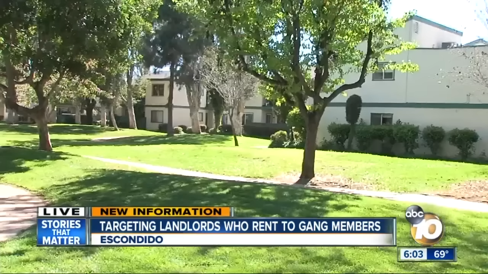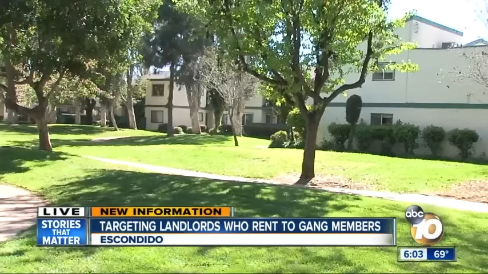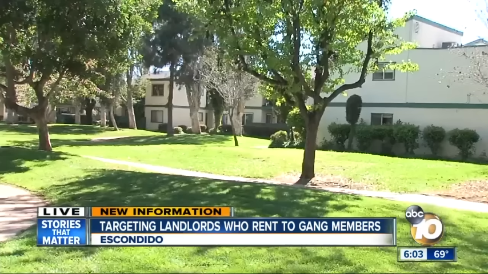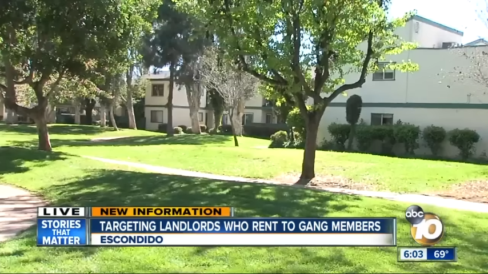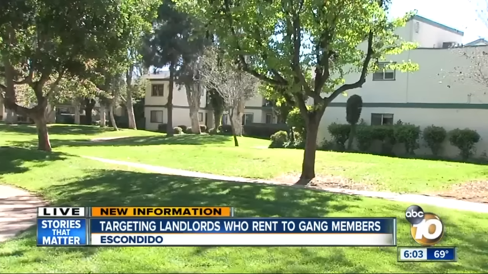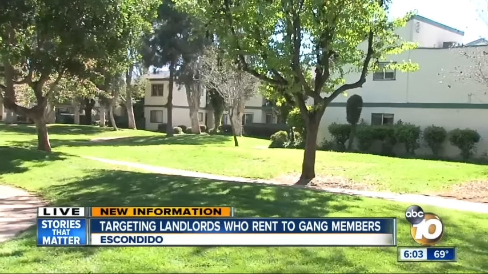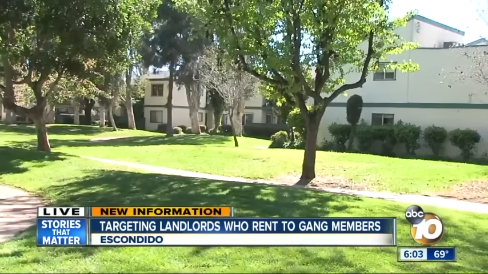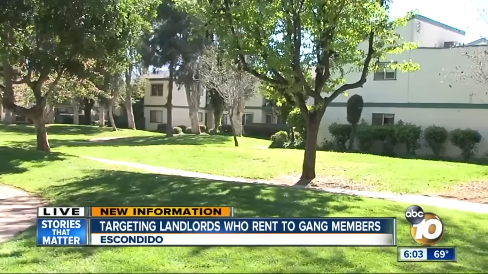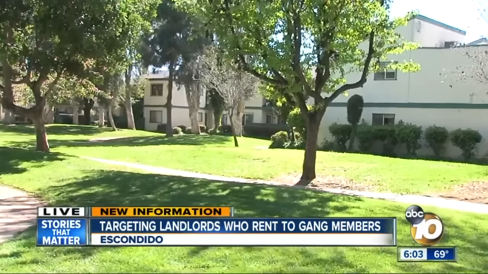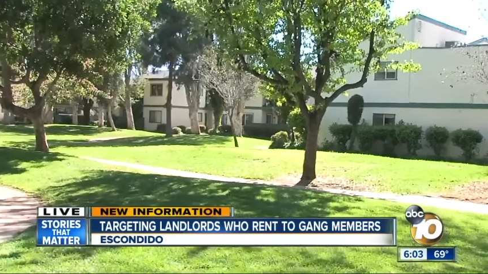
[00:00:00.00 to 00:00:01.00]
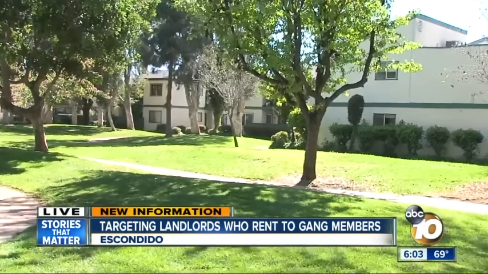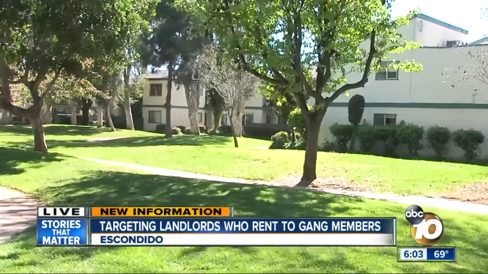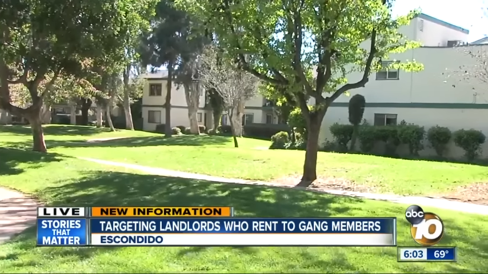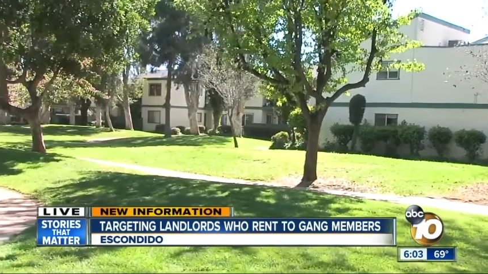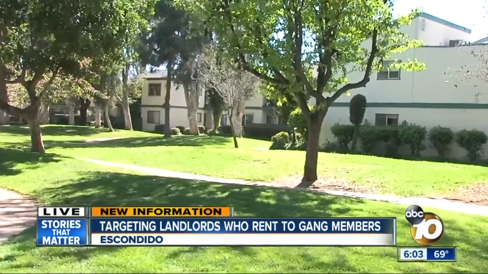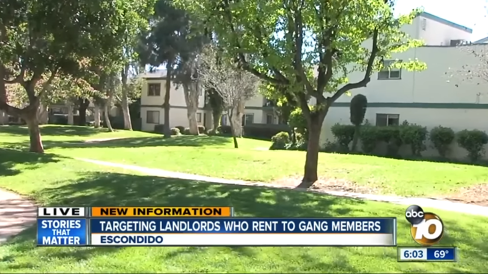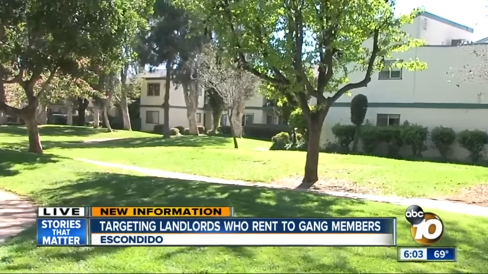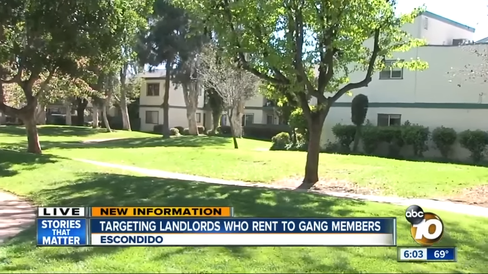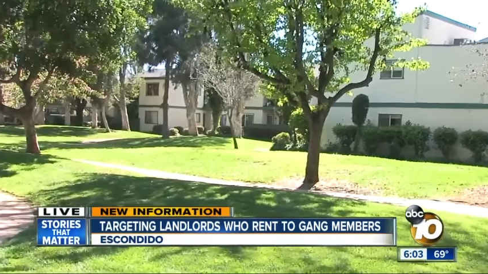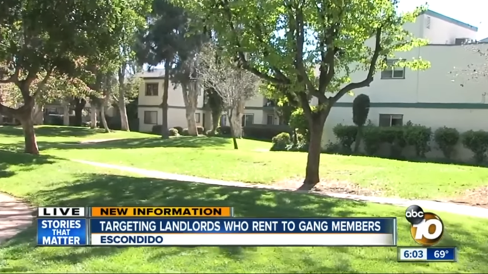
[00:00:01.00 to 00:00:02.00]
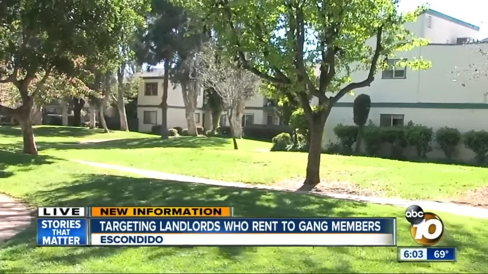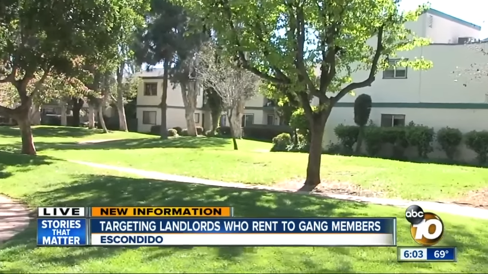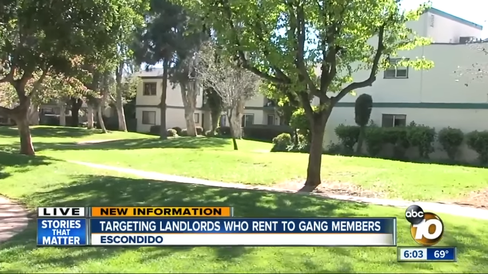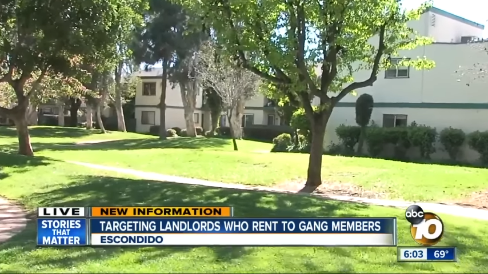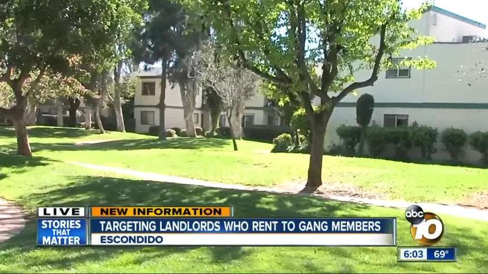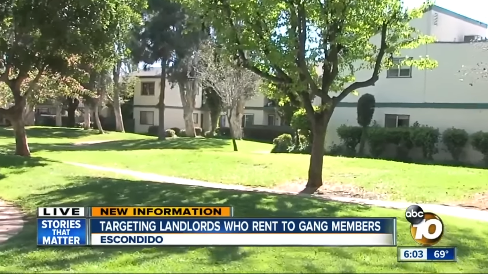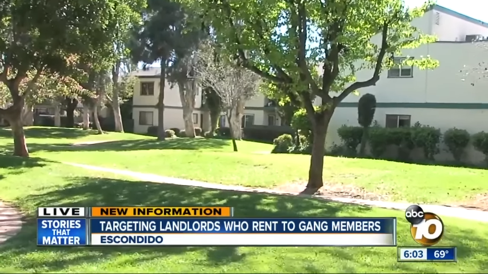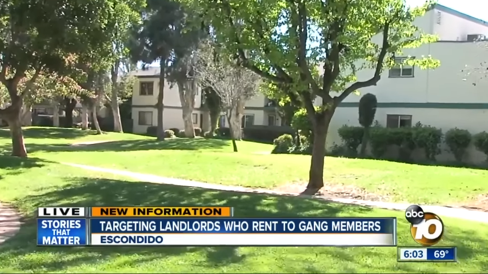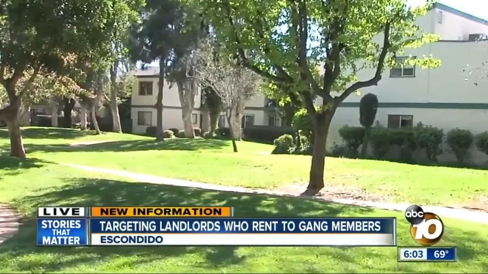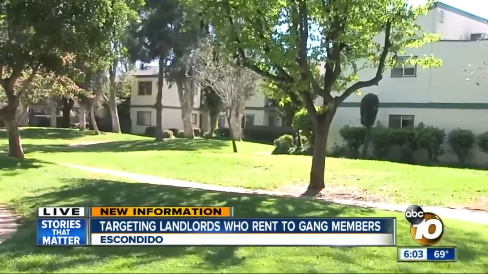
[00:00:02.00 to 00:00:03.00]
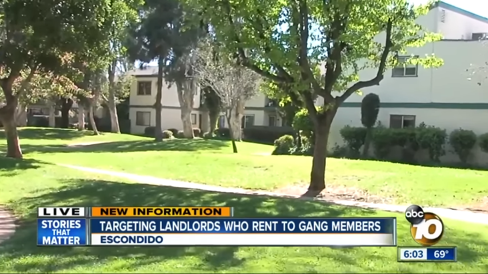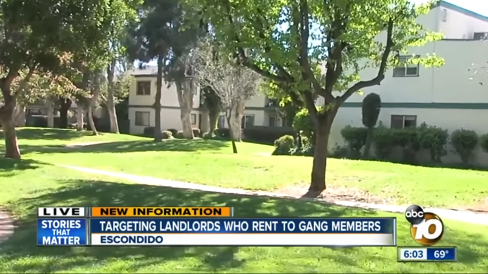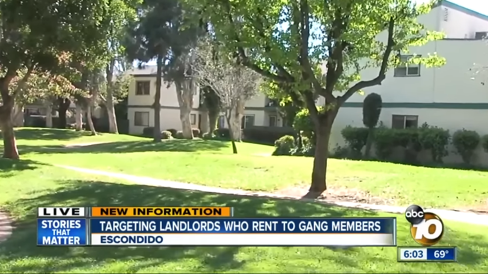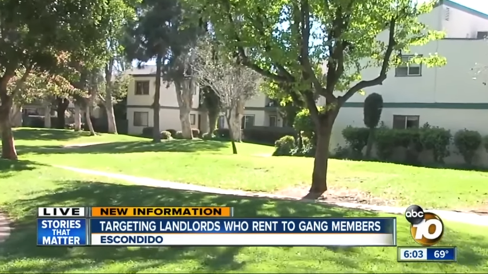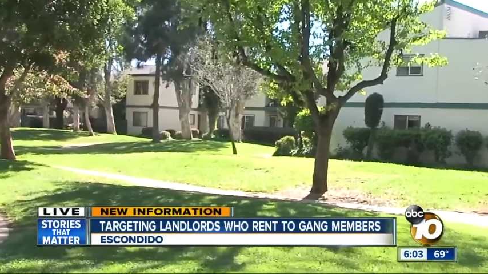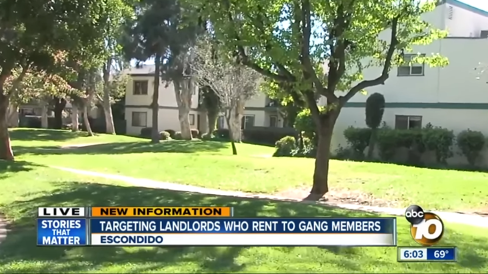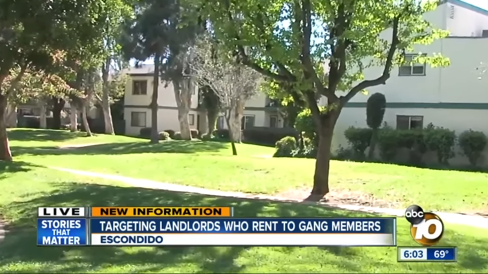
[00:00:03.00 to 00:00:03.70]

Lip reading: (no speaker visible)